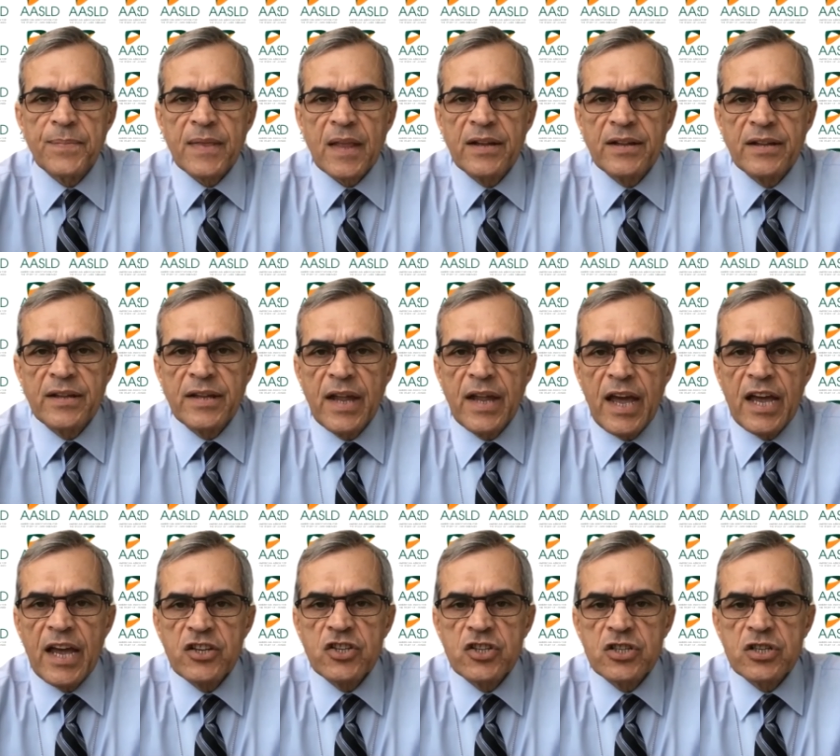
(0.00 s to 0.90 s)

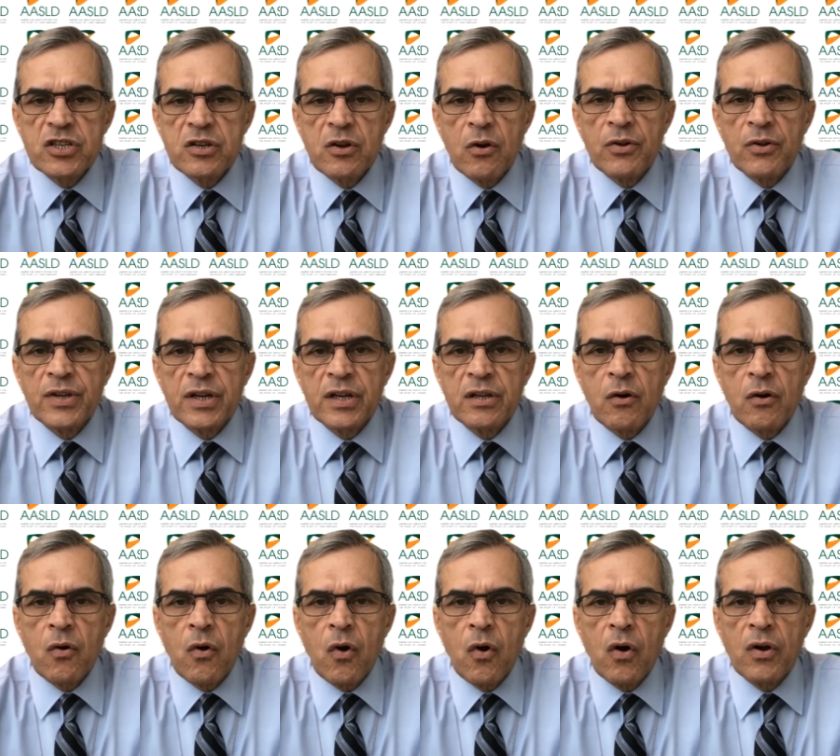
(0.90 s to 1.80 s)
NASH or non
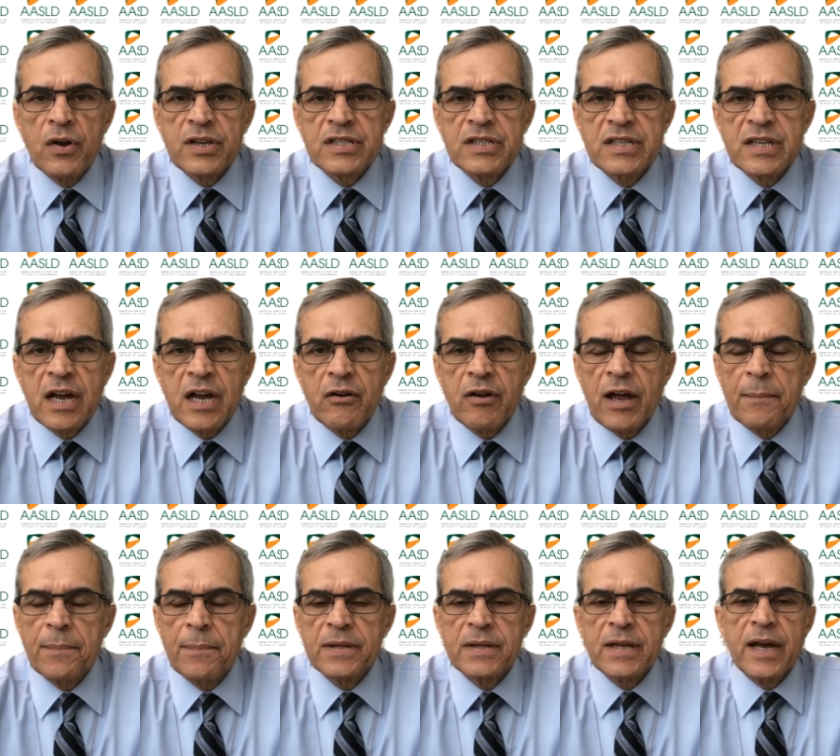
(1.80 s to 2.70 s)
alcoholic
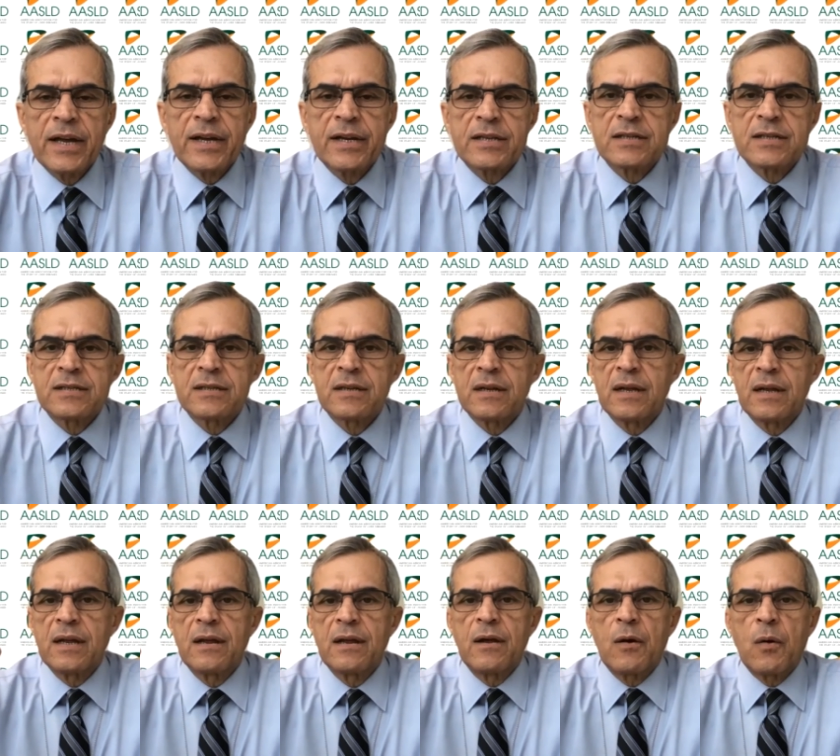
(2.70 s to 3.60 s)
steatohepatitis
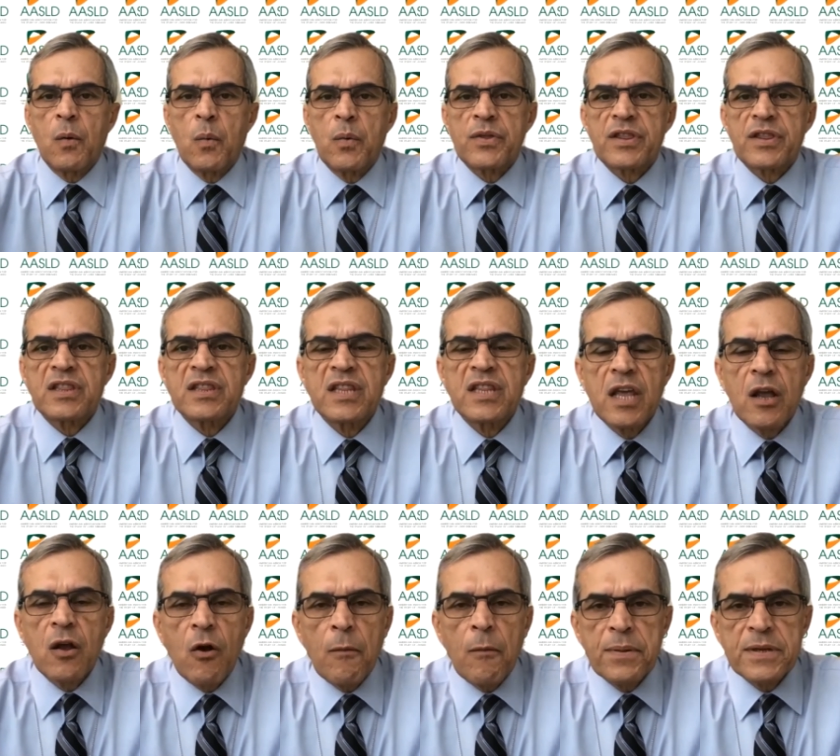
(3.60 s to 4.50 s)
with
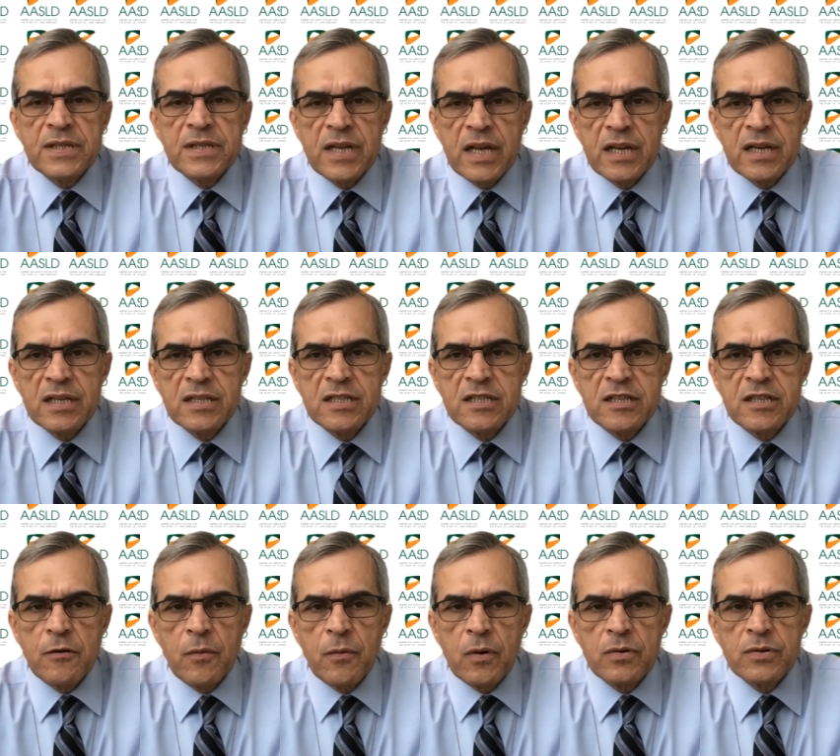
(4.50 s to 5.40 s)
decompensated
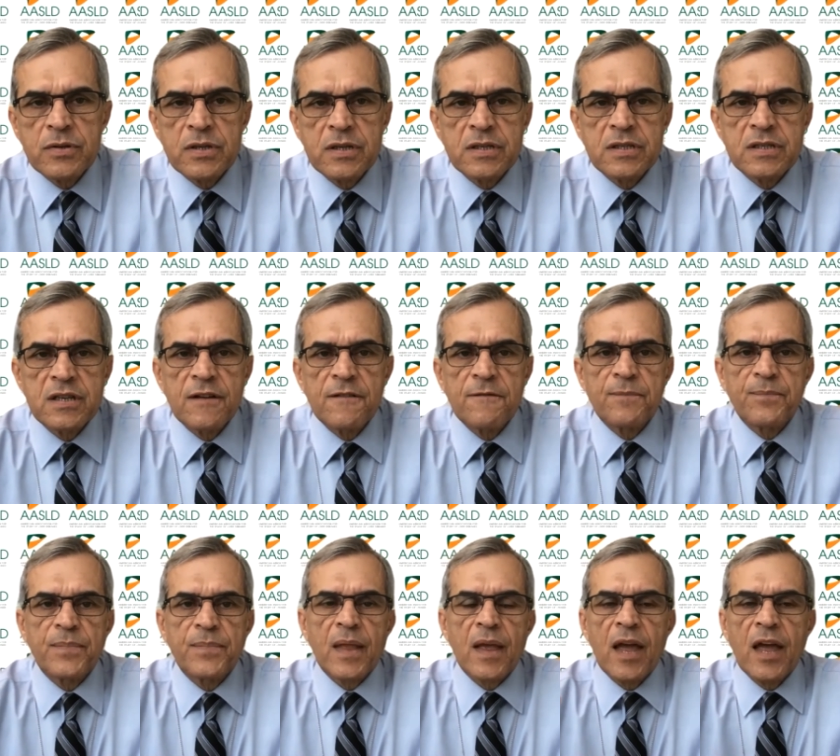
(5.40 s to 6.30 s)
cirrhosis
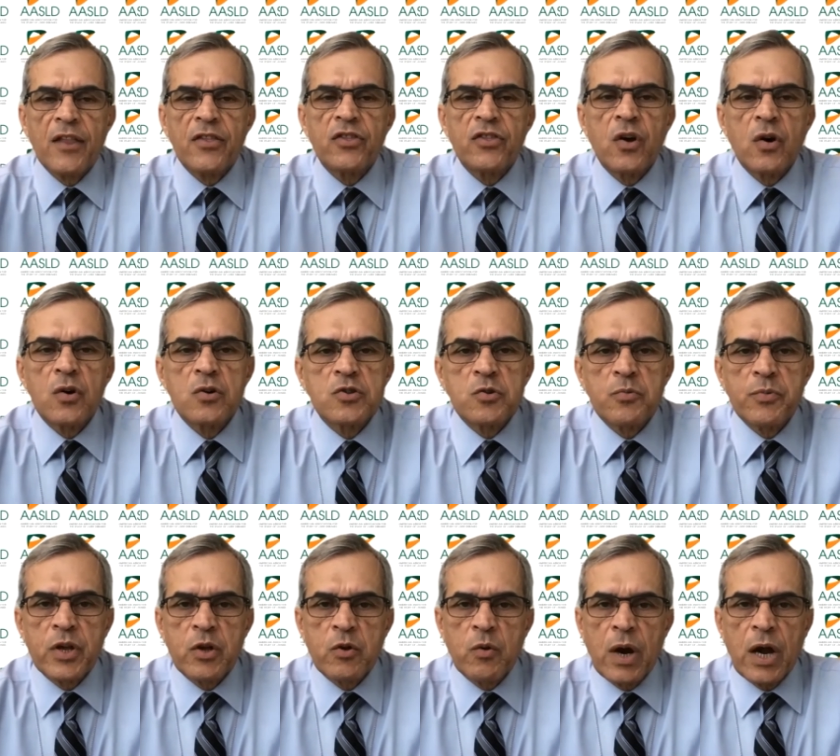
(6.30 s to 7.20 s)
and those
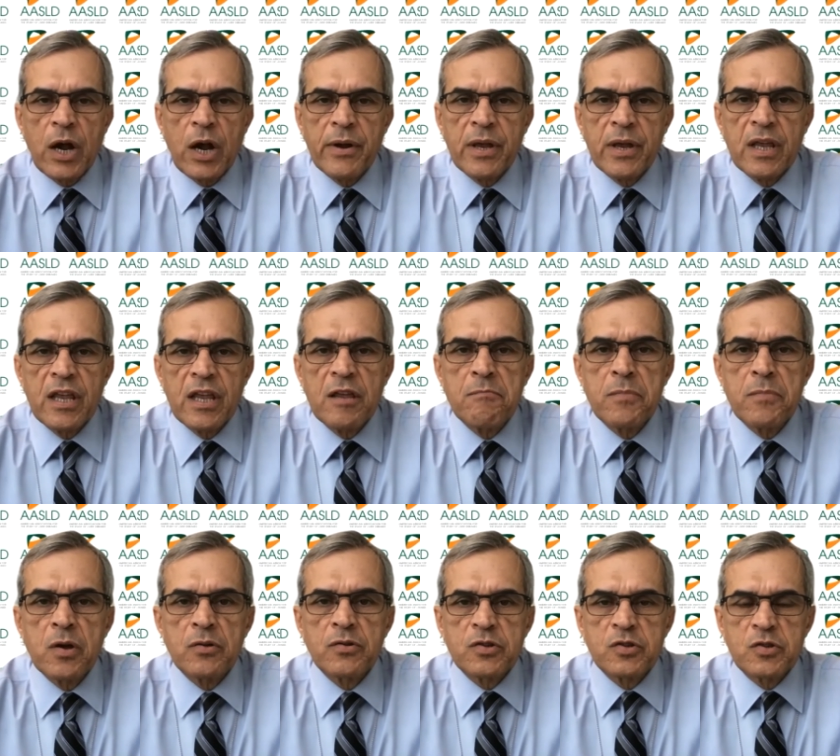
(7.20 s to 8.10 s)
requiring
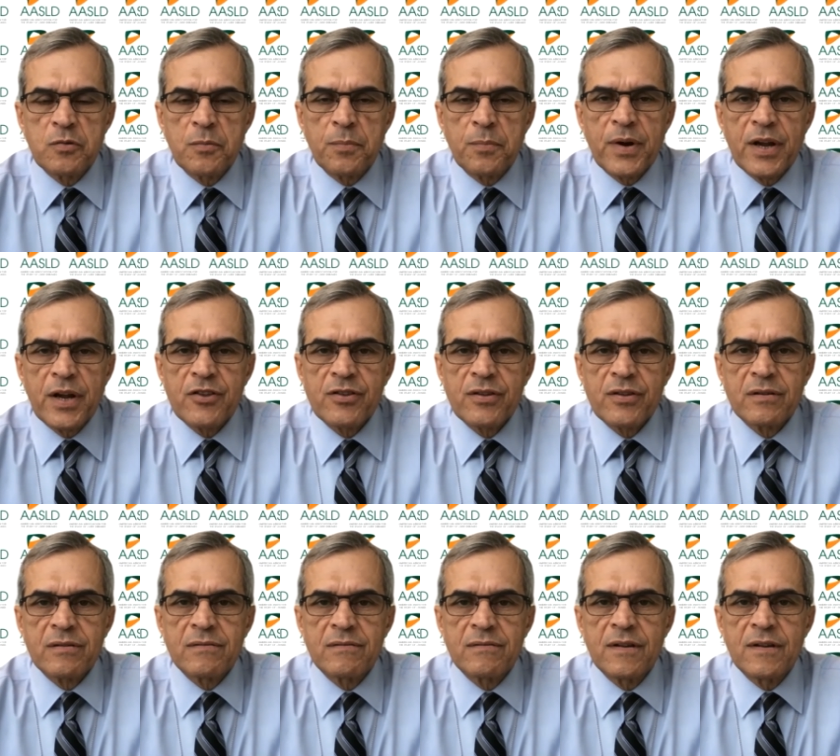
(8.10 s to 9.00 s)
immunosuppression.
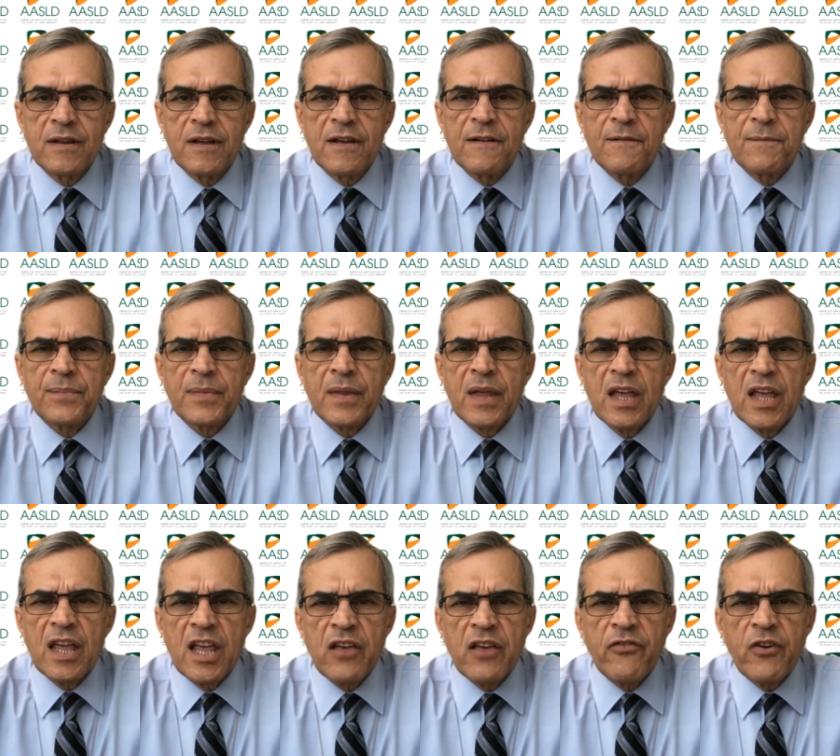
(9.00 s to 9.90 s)

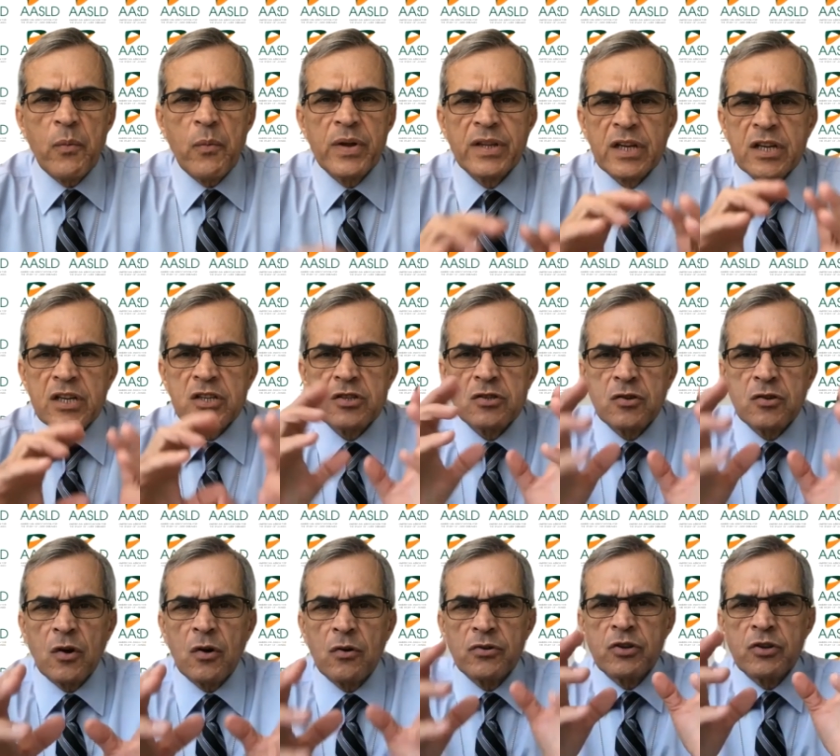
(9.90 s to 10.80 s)
Even when there is
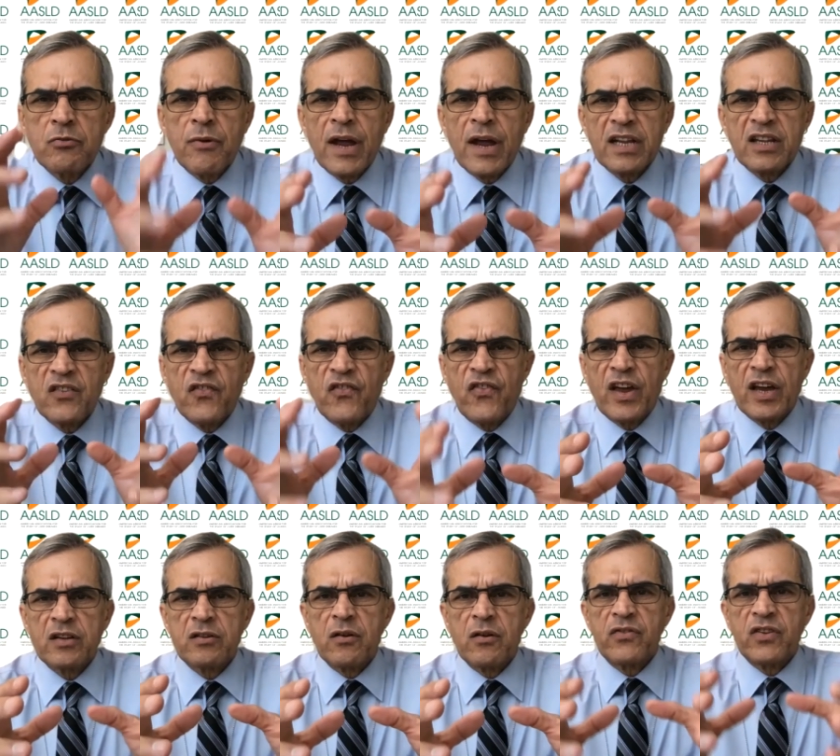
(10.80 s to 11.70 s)
no direct
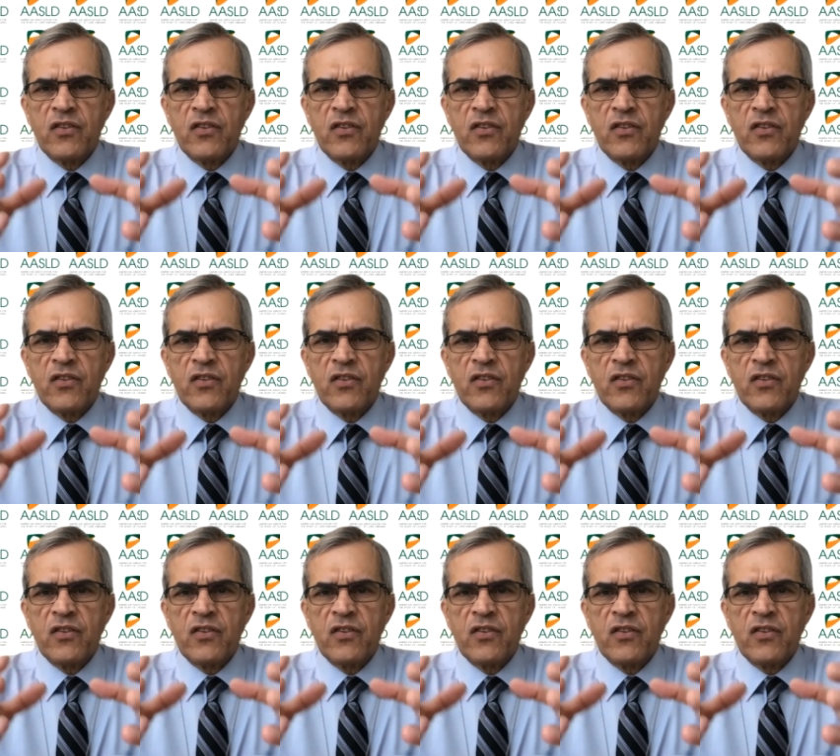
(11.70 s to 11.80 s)
effect of the